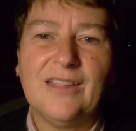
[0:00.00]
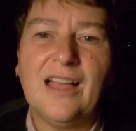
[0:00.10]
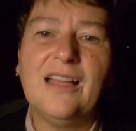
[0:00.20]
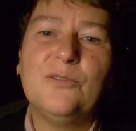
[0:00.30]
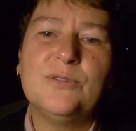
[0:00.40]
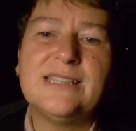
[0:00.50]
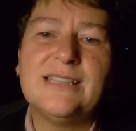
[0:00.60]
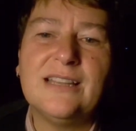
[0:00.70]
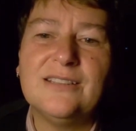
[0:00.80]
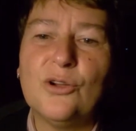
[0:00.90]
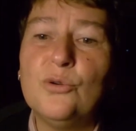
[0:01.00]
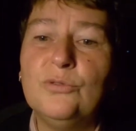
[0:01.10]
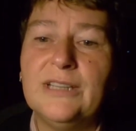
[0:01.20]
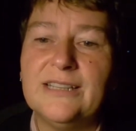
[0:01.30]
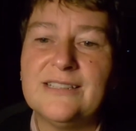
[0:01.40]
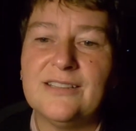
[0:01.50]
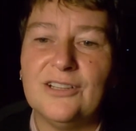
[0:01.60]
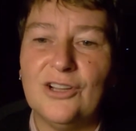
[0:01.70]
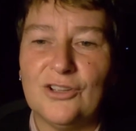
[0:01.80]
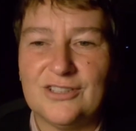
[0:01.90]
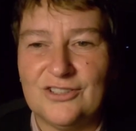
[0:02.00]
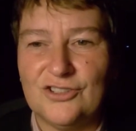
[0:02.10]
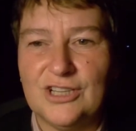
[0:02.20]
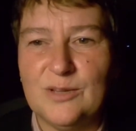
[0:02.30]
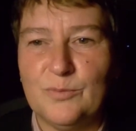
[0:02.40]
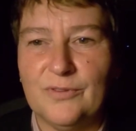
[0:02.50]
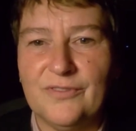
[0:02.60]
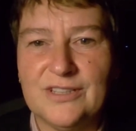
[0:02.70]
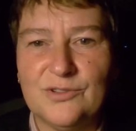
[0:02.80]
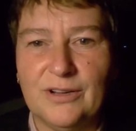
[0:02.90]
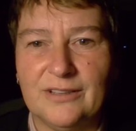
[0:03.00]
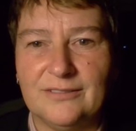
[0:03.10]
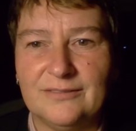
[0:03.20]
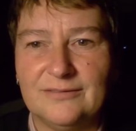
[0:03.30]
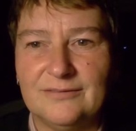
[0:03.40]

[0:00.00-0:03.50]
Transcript: I was sent only to the lost sheep of Israel.